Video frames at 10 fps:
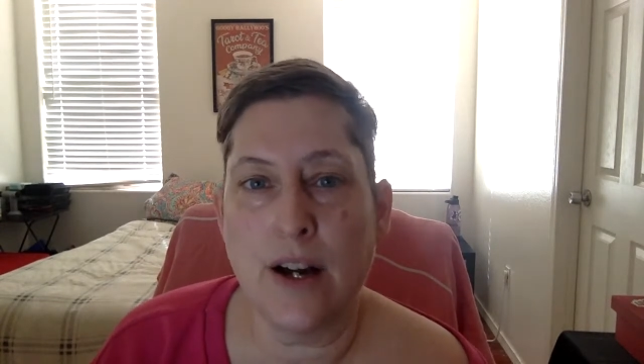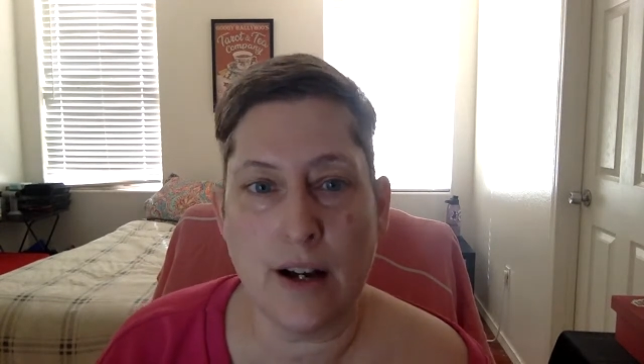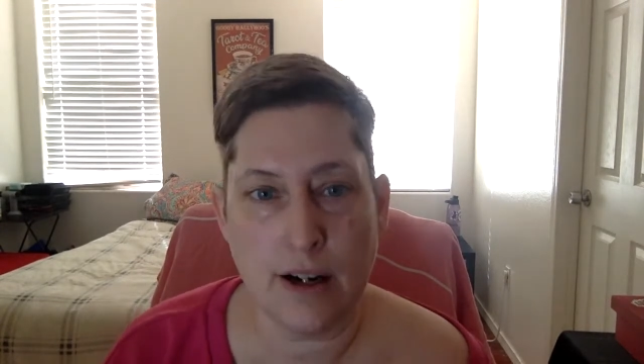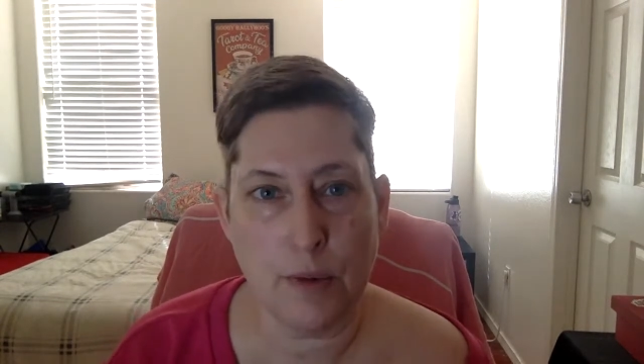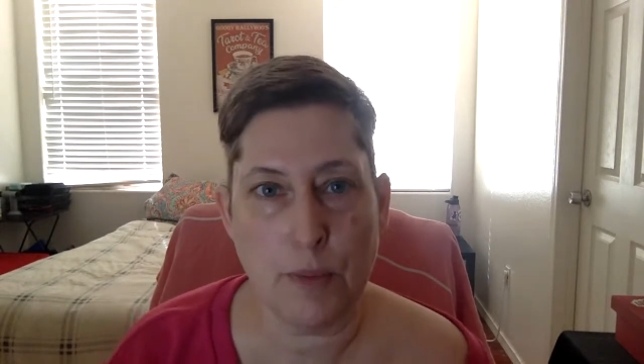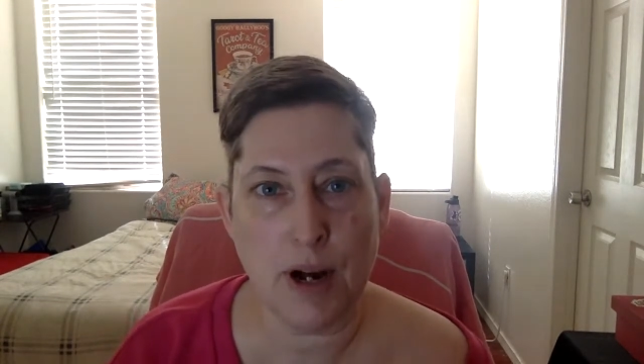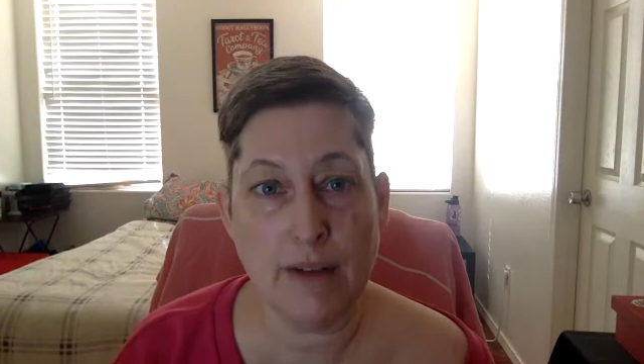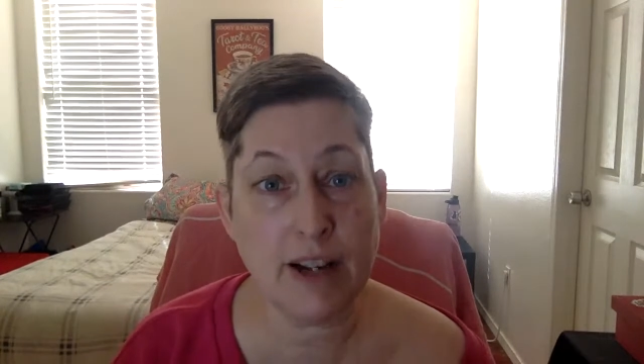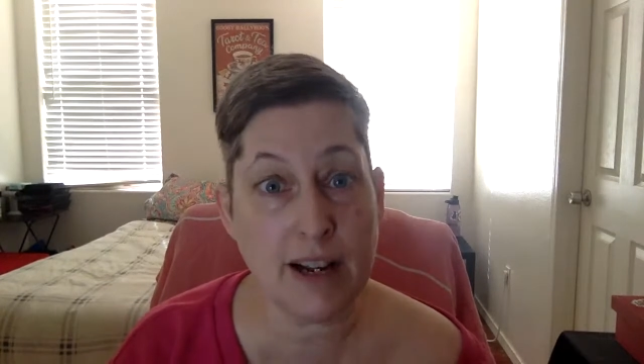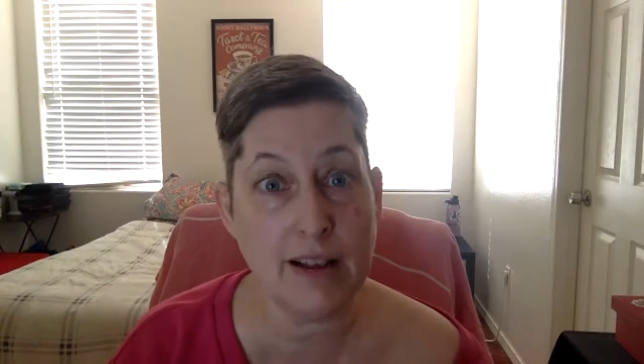
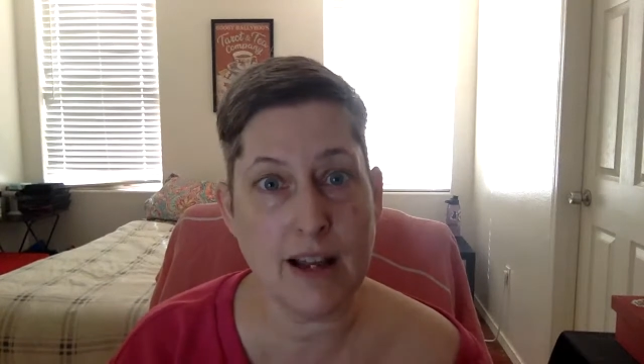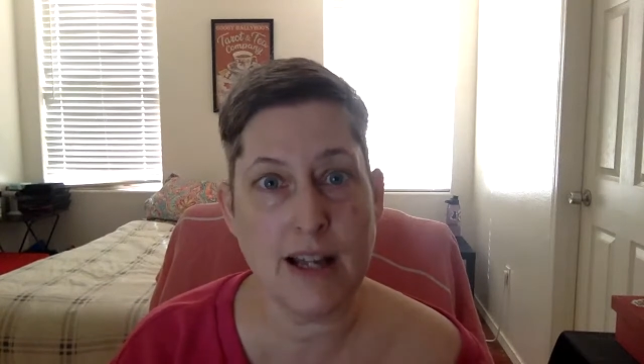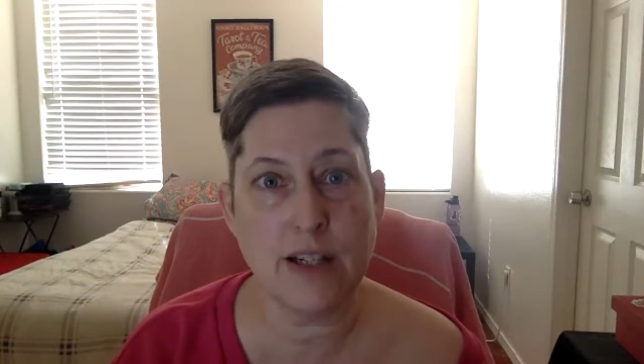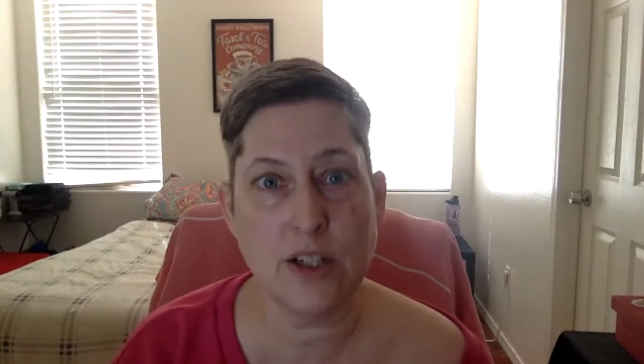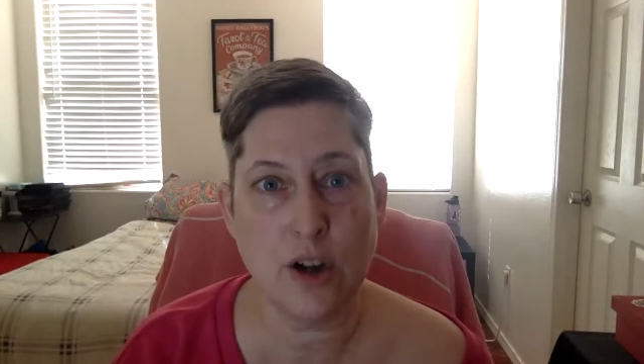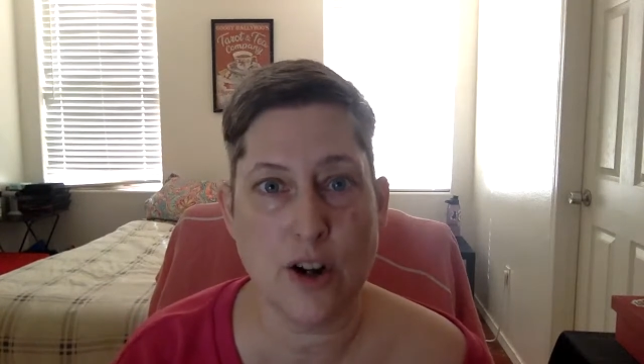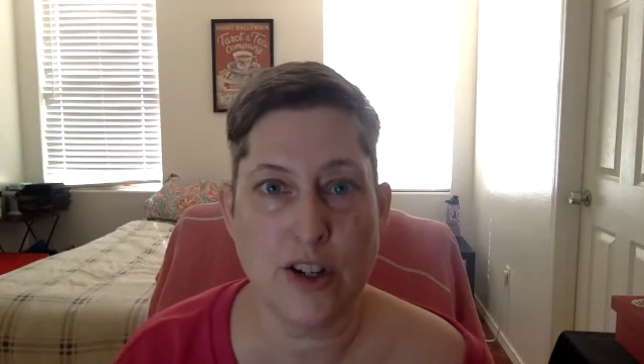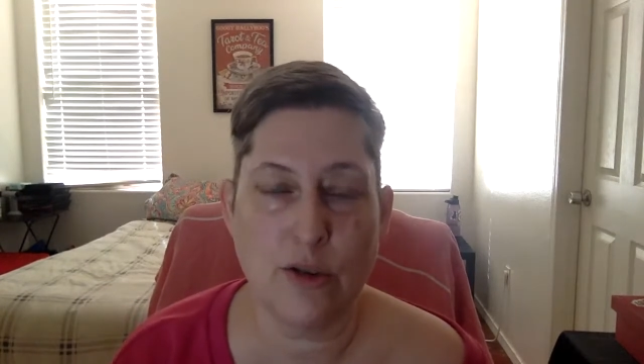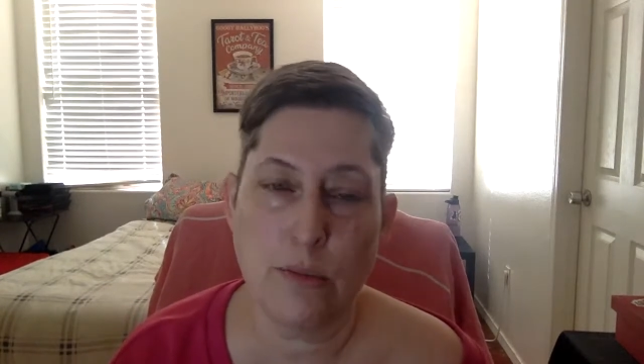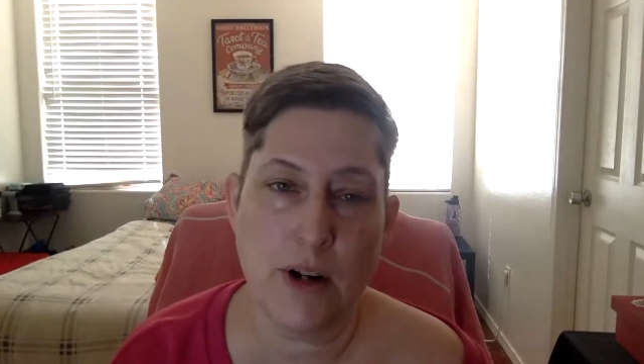I've got a lot to talk
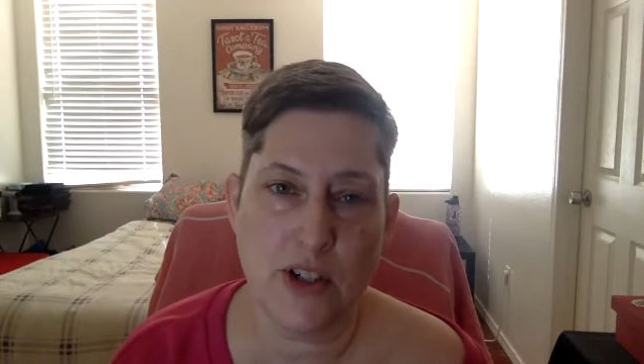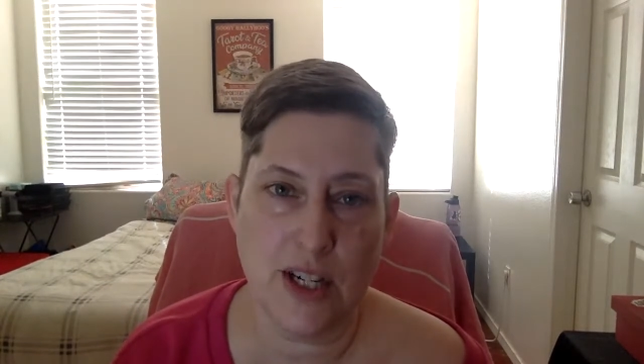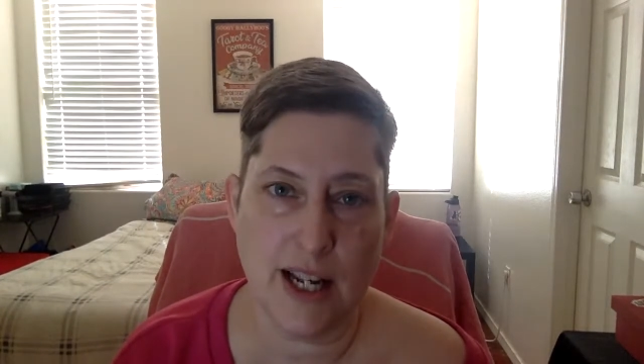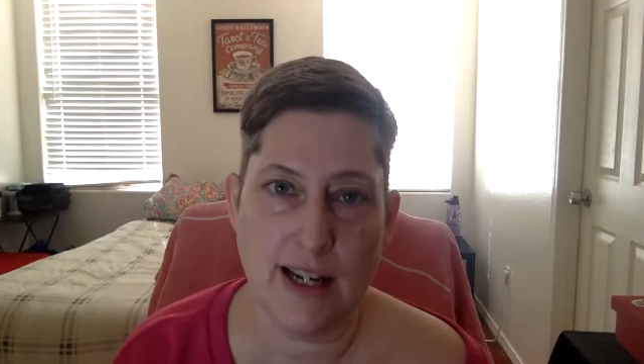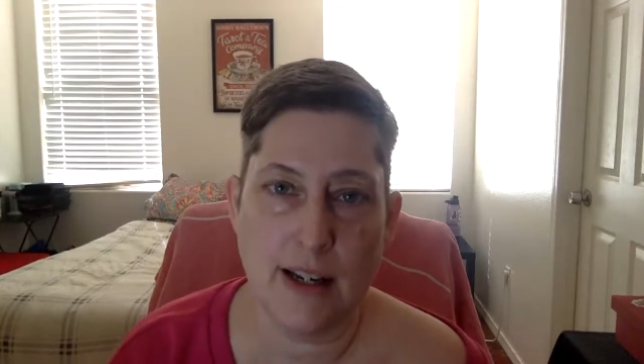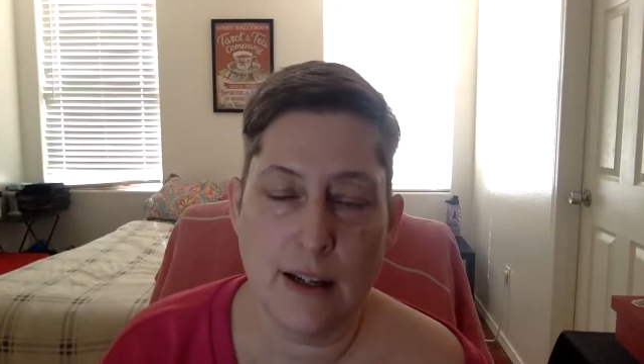to you about today.